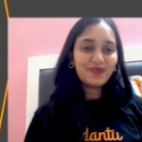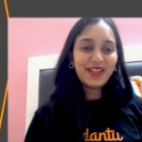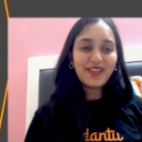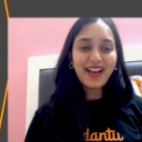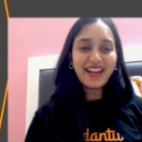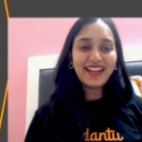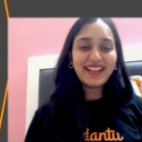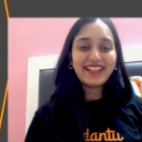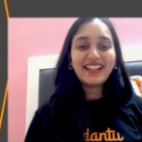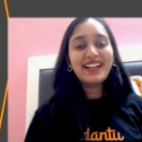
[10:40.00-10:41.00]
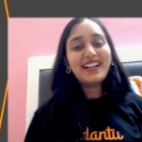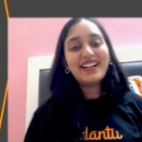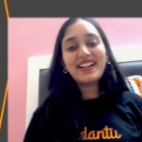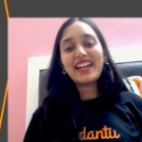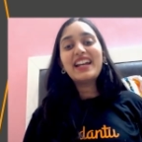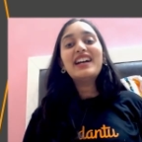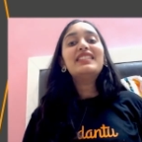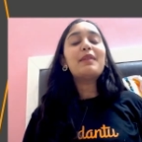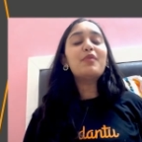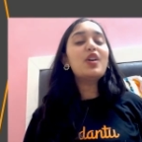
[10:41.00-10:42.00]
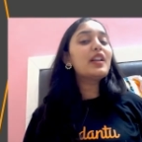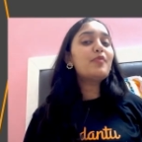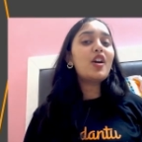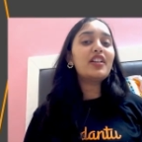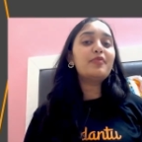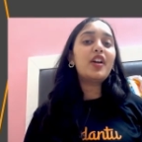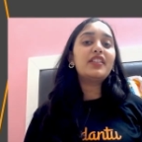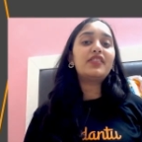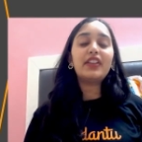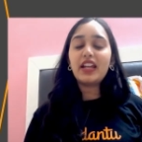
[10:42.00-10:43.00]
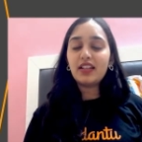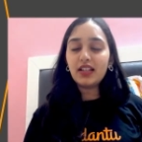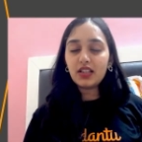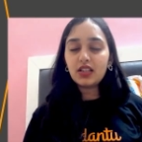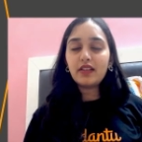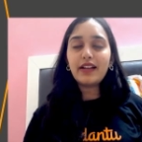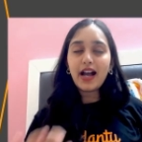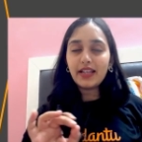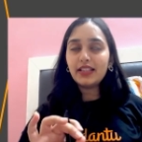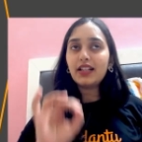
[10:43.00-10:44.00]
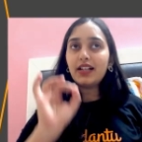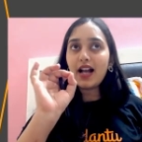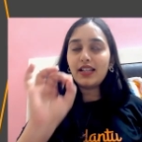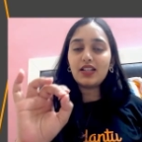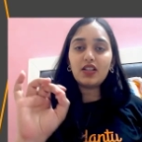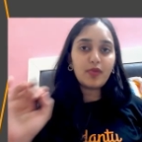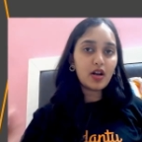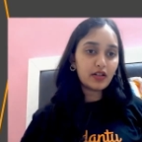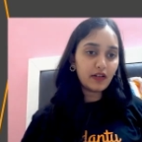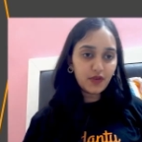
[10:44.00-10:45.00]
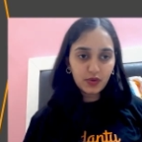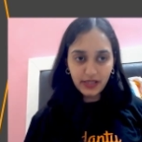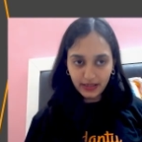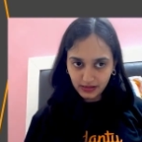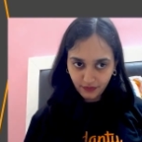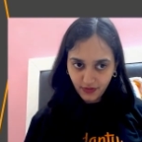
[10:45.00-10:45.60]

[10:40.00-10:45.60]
right? Okay, some more important points regarding the Cartesian product of two sets.